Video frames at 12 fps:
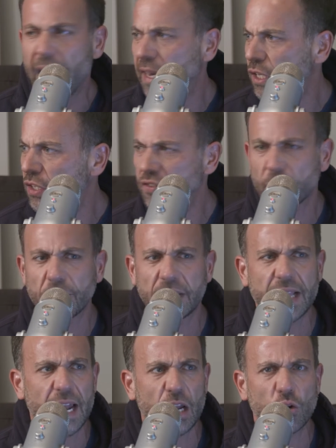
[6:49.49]
and
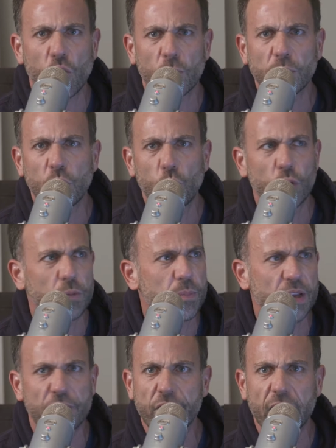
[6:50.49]
something that I normally wouldn't
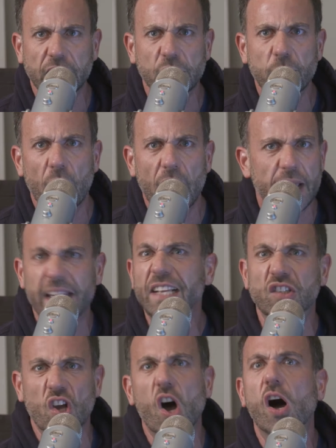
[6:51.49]
be affected by,
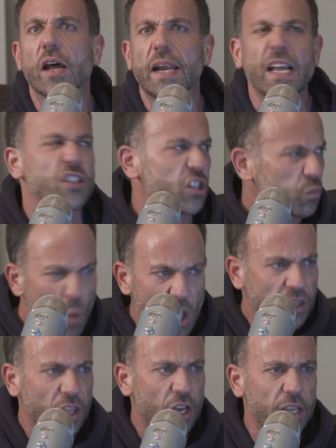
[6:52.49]
it's on.
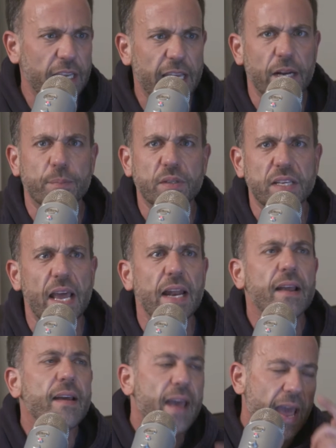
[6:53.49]
You get upset.